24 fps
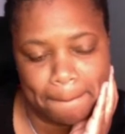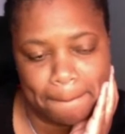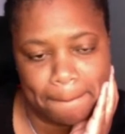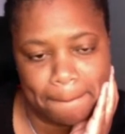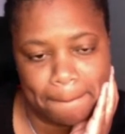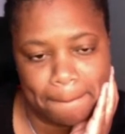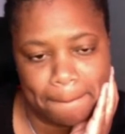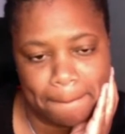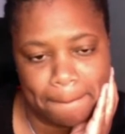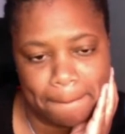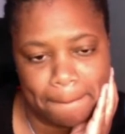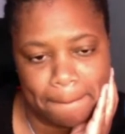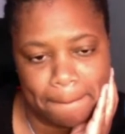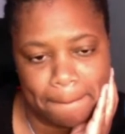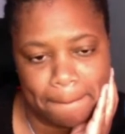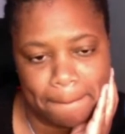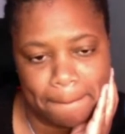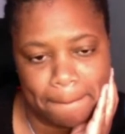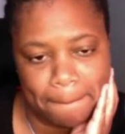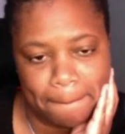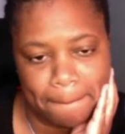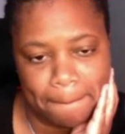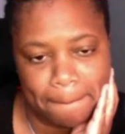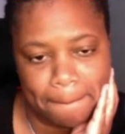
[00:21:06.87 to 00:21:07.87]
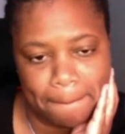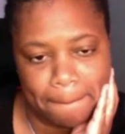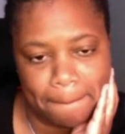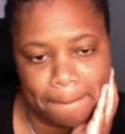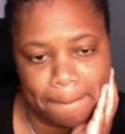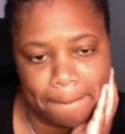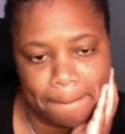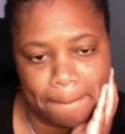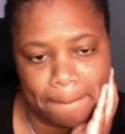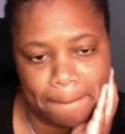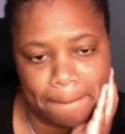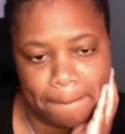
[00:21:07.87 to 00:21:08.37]

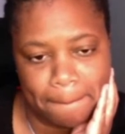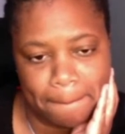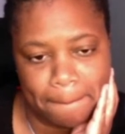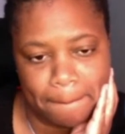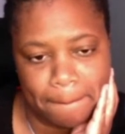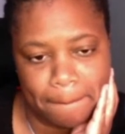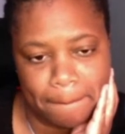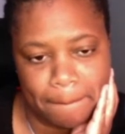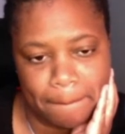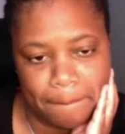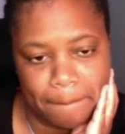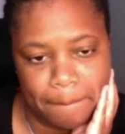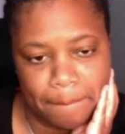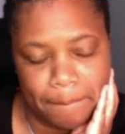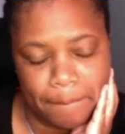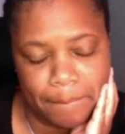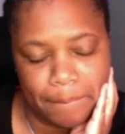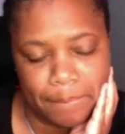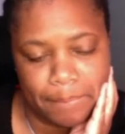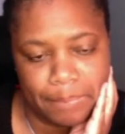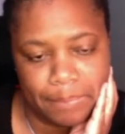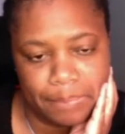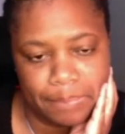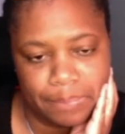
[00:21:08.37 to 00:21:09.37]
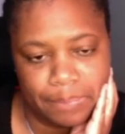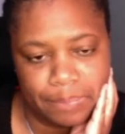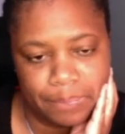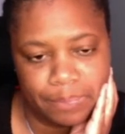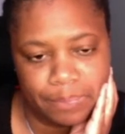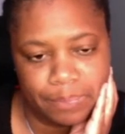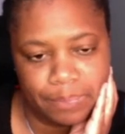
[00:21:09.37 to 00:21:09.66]
The person shown says nothing.